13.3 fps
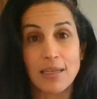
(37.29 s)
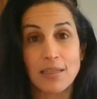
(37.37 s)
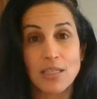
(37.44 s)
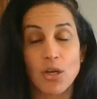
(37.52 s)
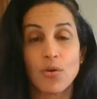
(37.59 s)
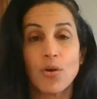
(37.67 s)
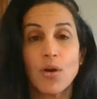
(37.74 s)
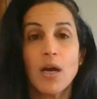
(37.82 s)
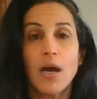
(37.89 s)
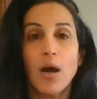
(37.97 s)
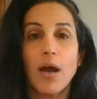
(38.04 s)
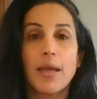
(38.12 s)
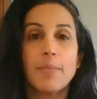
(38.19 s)
So,
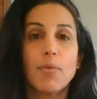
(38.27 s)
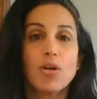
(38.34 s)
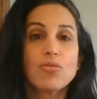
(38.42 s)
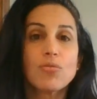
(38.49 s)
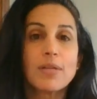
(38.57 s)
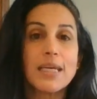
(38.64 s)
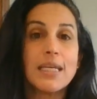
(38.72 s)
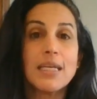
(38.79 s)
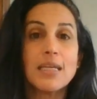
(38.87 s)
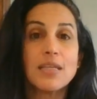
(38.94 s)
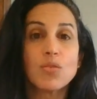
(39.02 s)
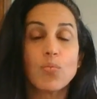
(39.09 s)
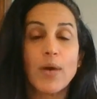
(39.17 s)
emotional eating
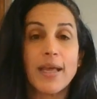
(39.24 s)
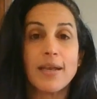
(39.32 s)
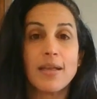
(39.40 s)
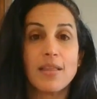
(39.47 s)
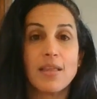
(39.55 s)
is when